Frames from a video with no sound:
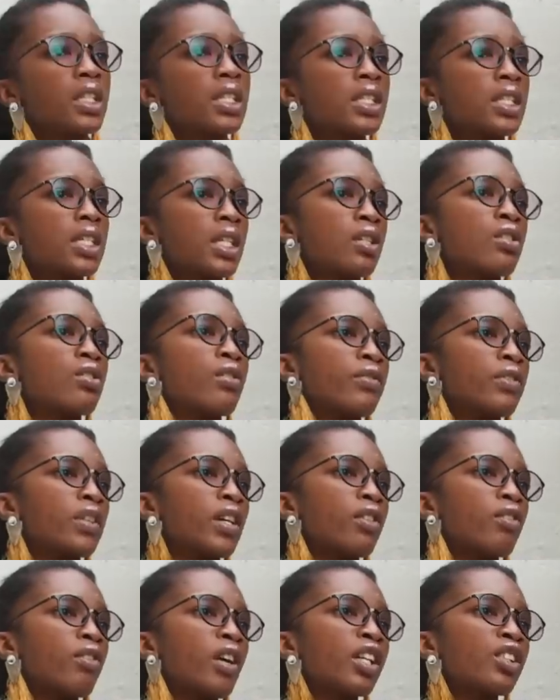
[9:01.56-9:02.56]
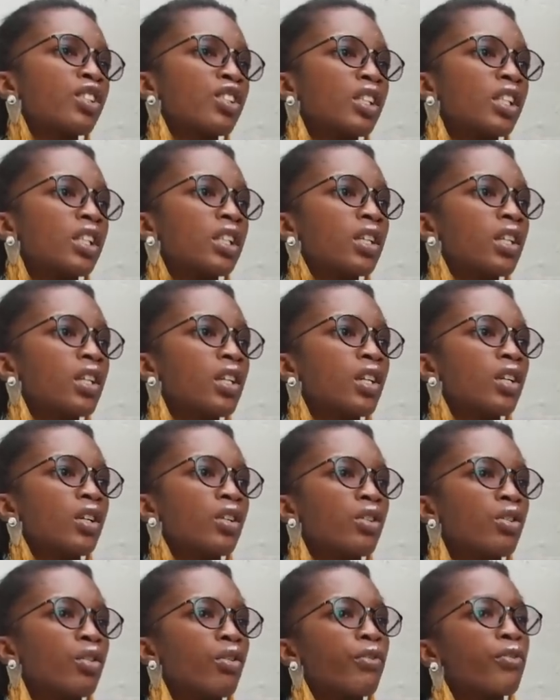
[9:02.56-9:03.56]
a sense of direction,
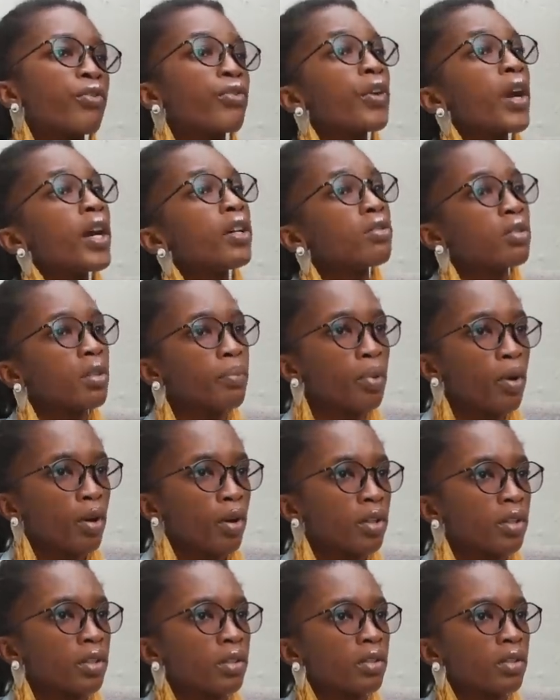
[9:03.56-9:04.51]
you're frowned upon.